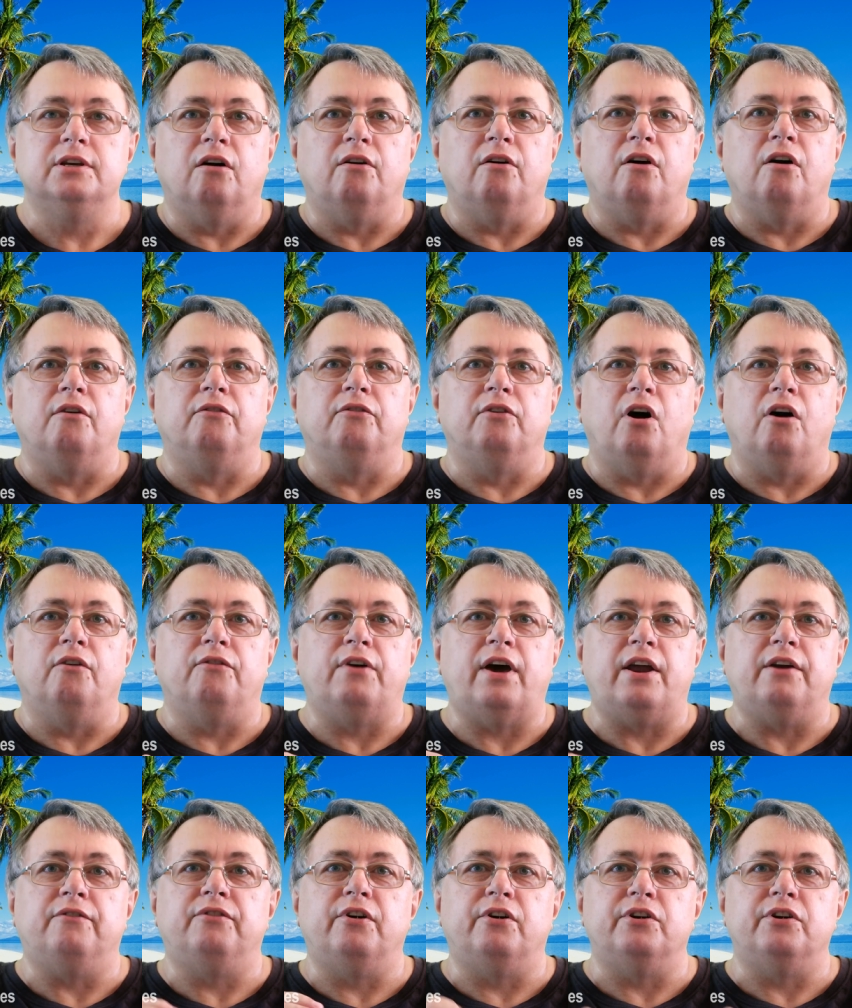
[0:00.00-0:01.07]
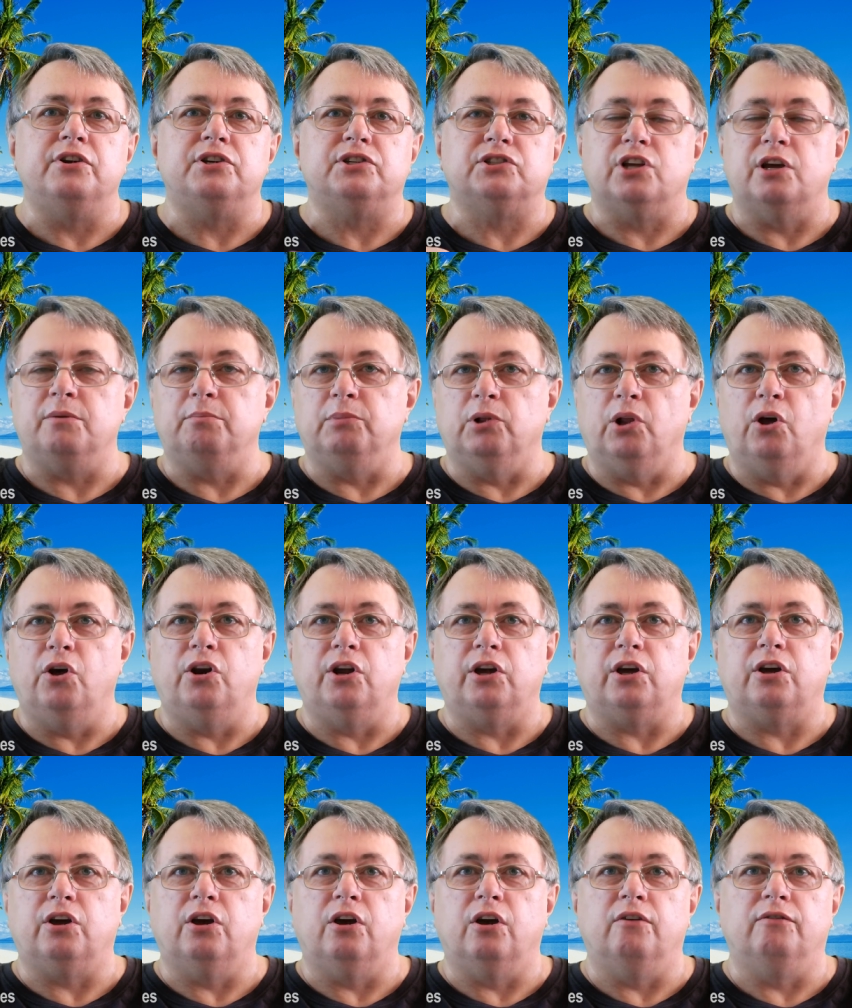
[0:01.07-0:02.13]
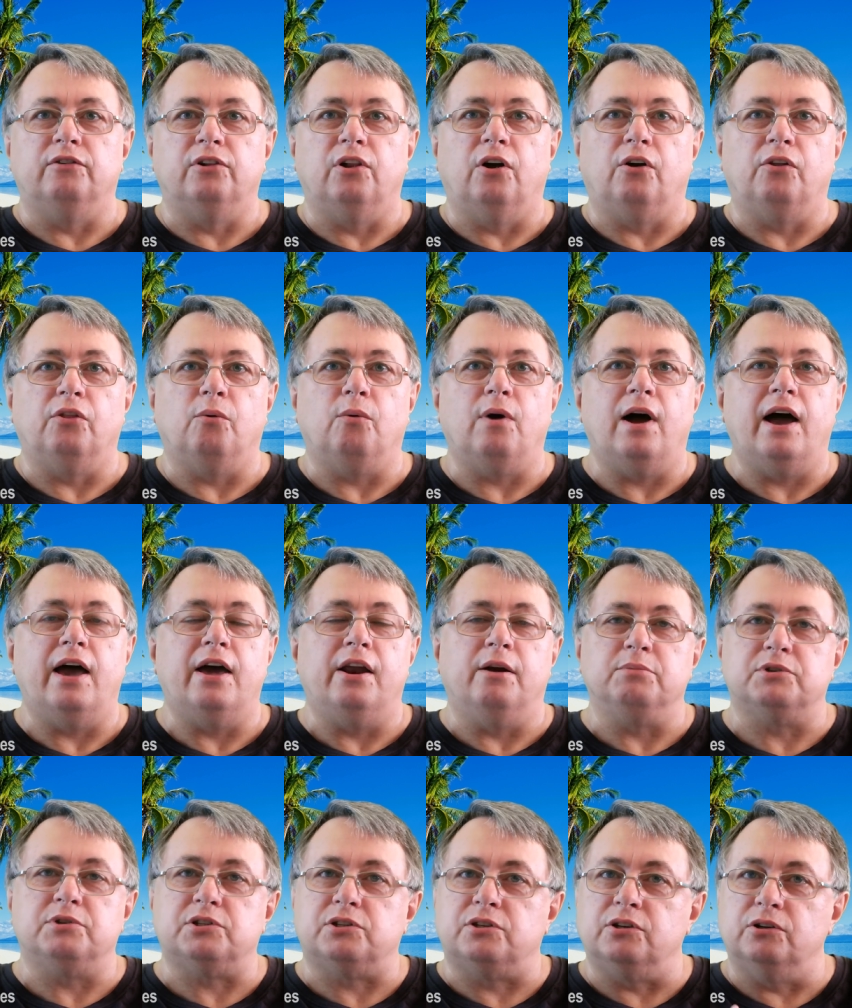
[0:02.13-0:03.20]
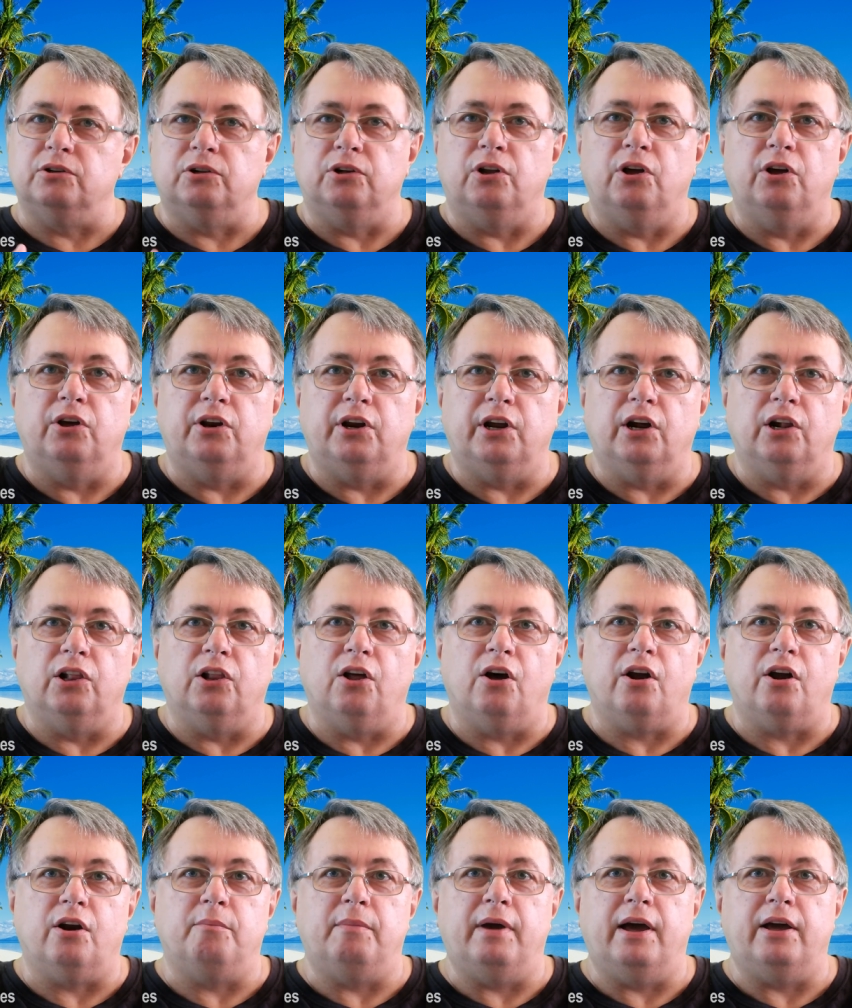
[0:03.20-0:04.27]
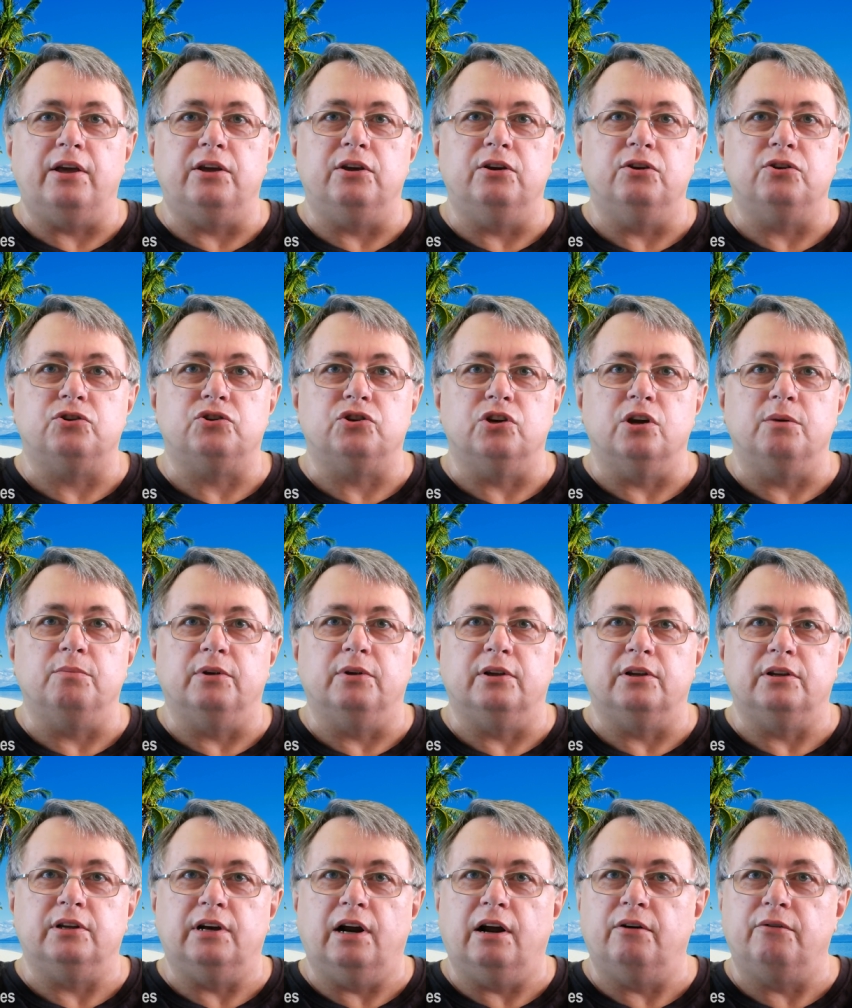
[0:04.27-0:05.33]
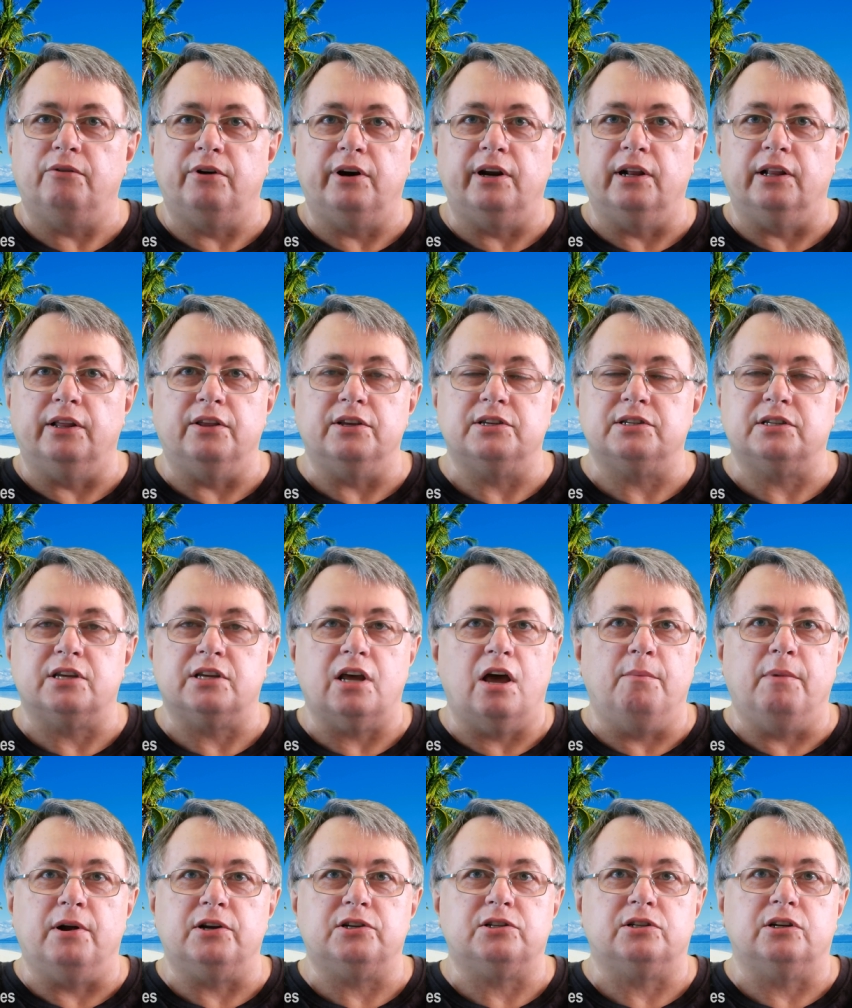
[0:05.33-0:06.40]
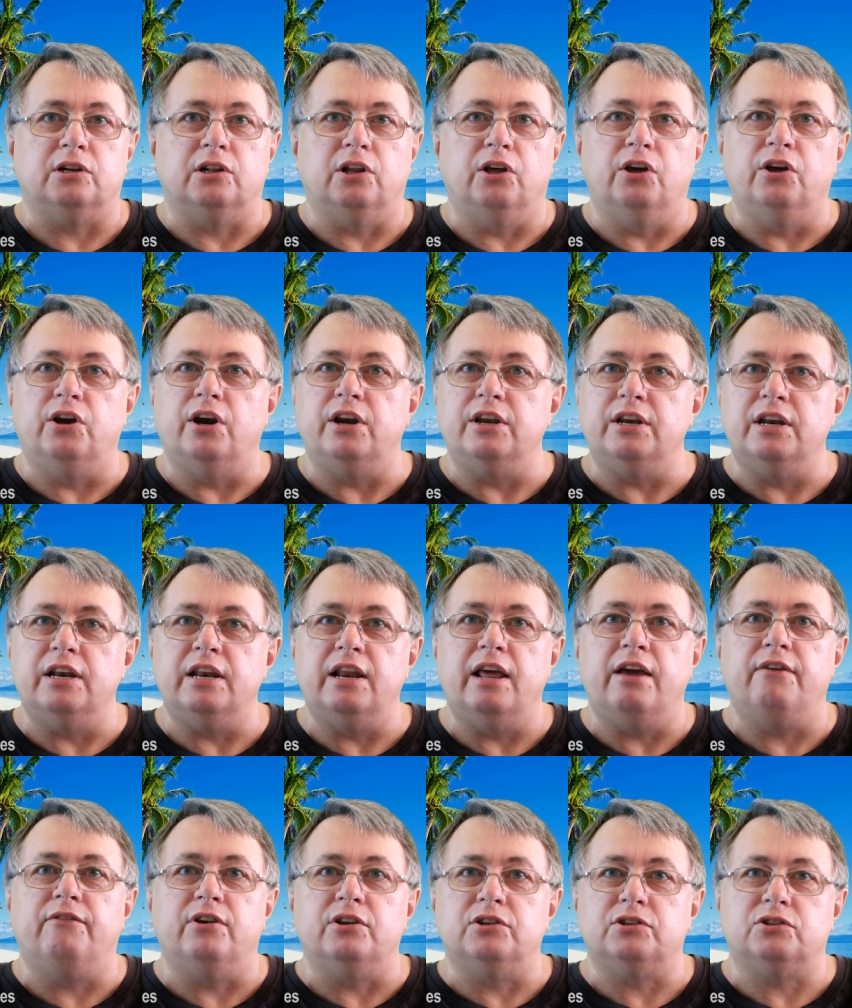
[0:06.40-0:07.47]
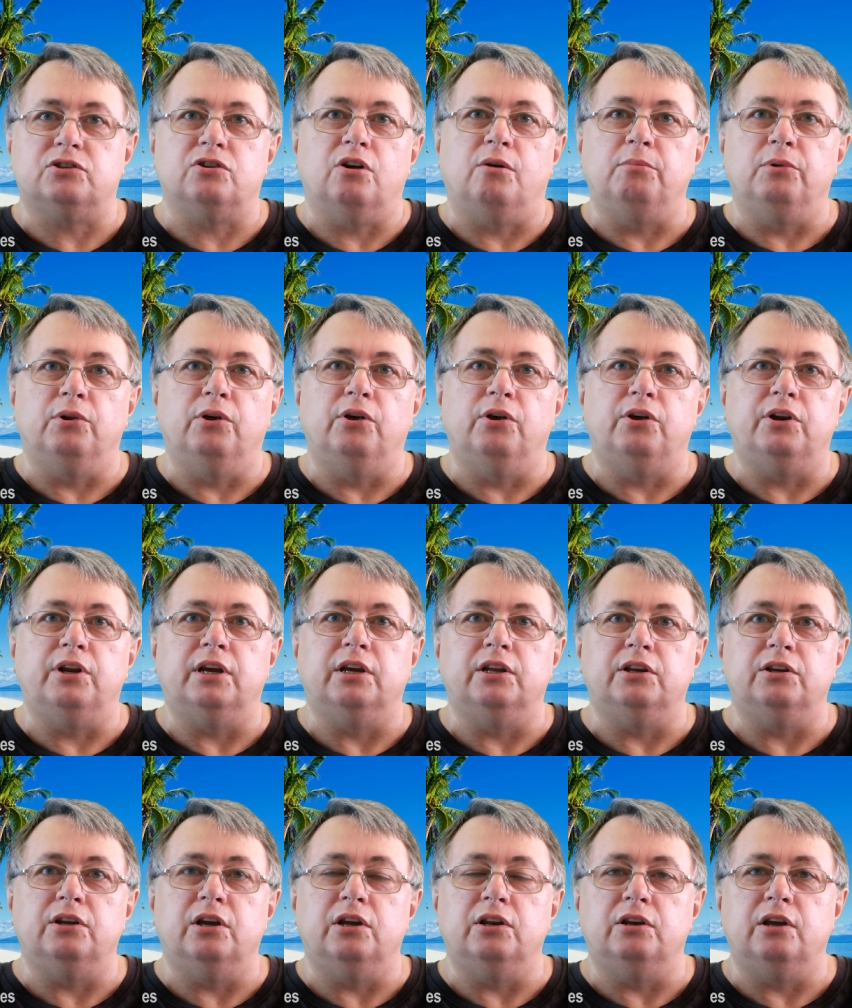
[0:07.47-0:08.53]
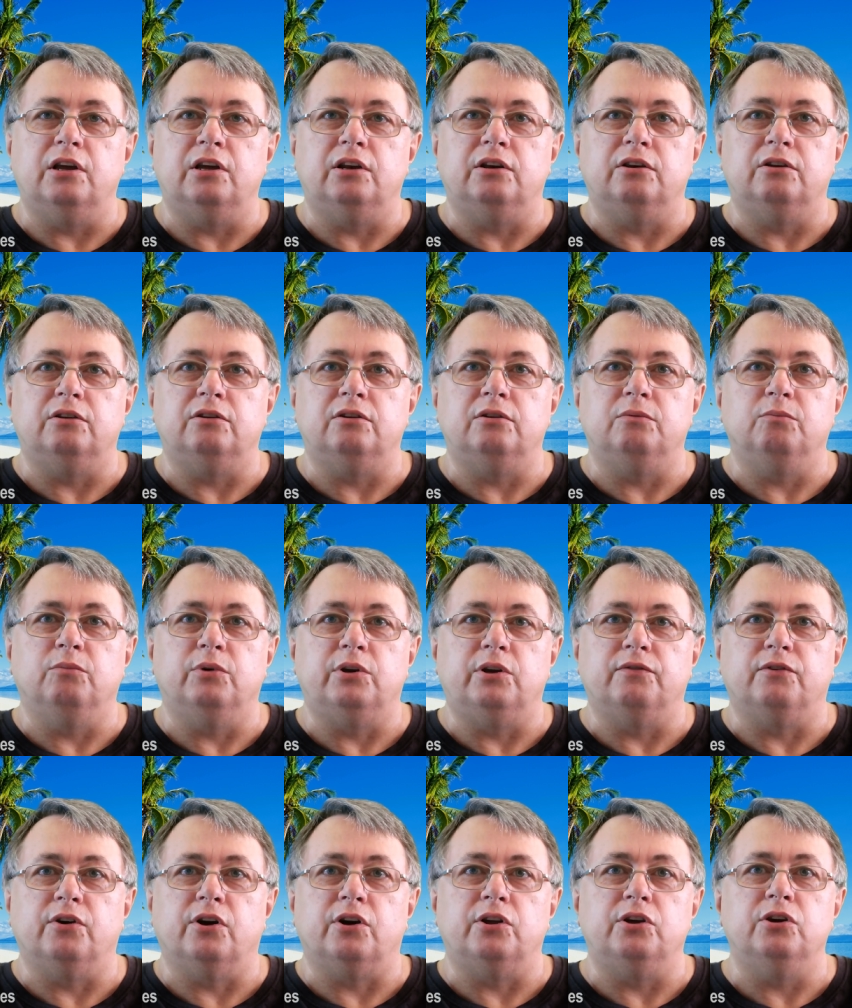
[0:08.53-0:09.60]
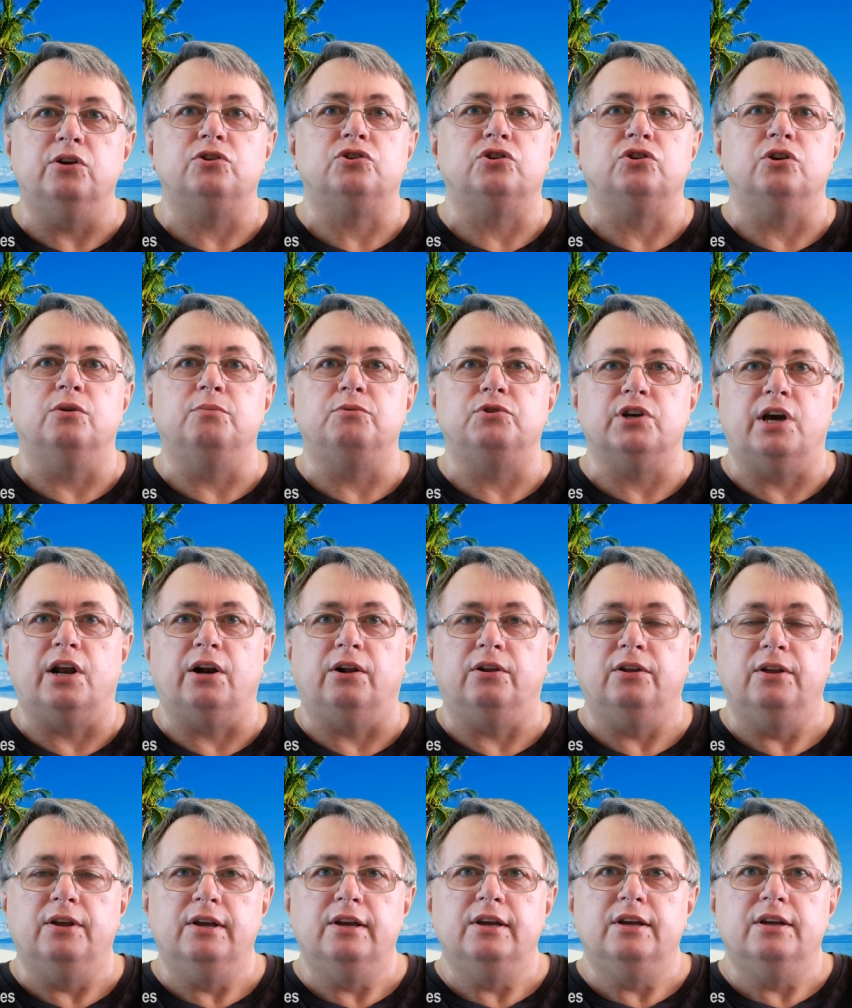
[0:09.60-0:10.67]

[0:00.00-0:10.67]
I've had a very steep learning curve along the way, and I'm still learning a lot about YouTube. But, you know, really, there's so much to learn, and you never stop learning in when you've got a YouTube channel.